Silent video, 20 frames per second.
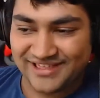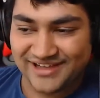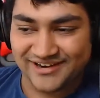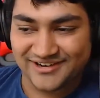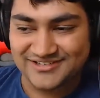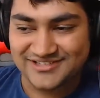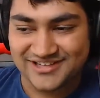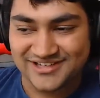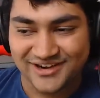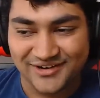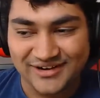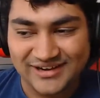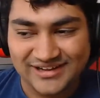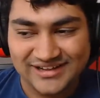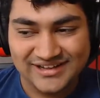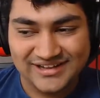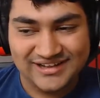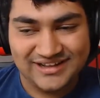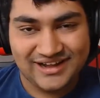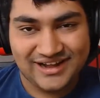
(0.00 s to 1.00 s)
So
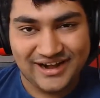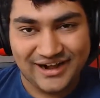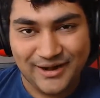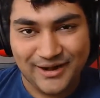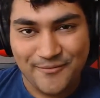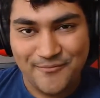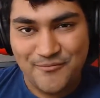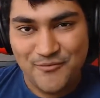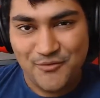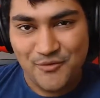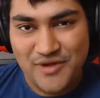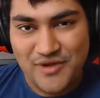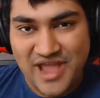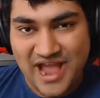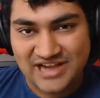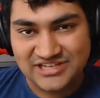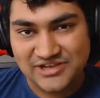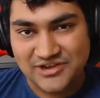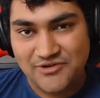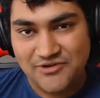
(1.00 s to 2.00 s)
we
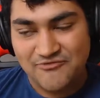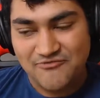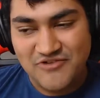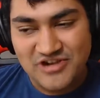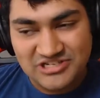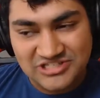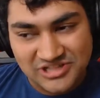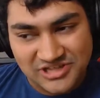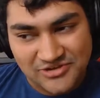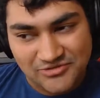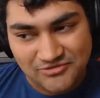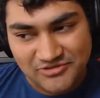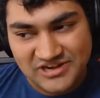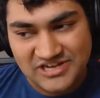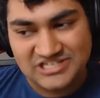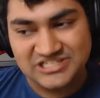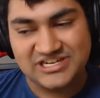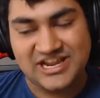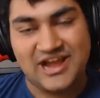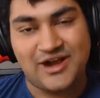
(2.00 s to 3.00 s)
actually originally reached
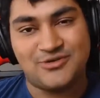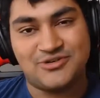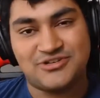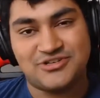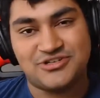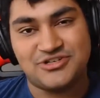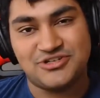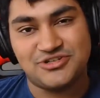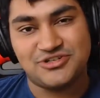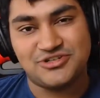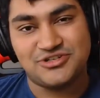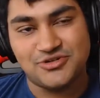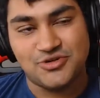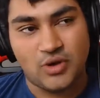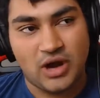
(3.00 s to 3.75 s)
out to